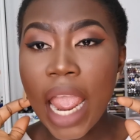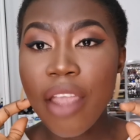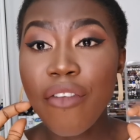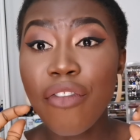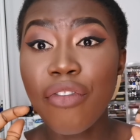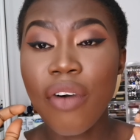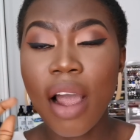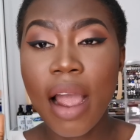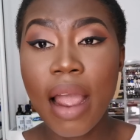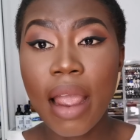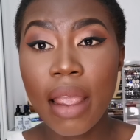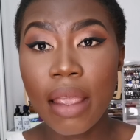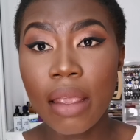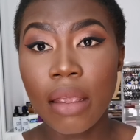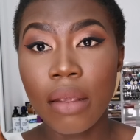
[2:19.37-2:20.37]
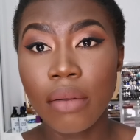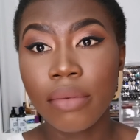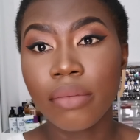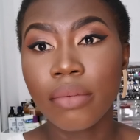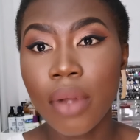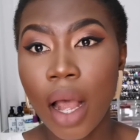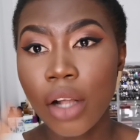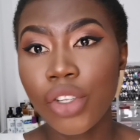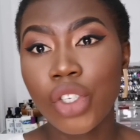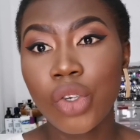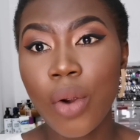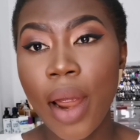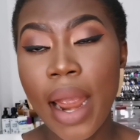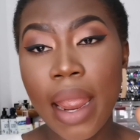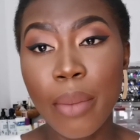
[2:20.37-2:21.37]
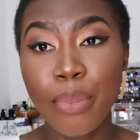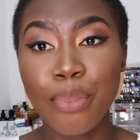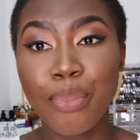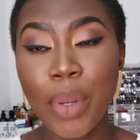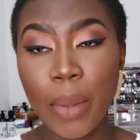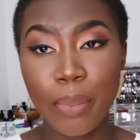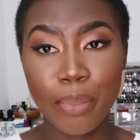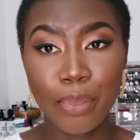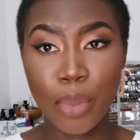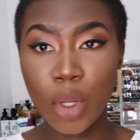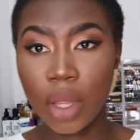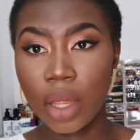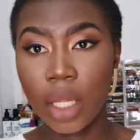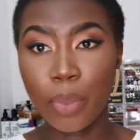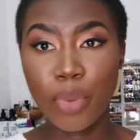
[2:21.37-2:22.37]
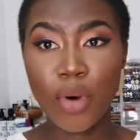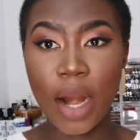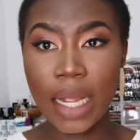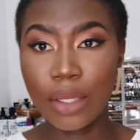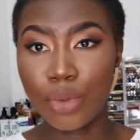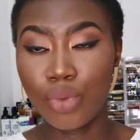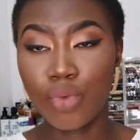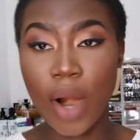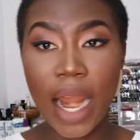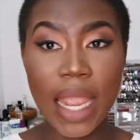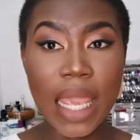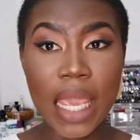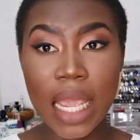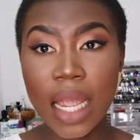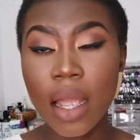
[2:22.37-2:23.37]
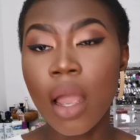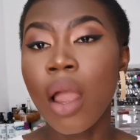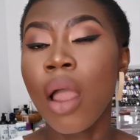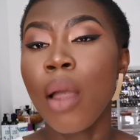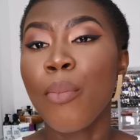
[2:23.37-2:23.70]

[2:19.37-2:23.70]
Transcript: If I'll try and put the price right here.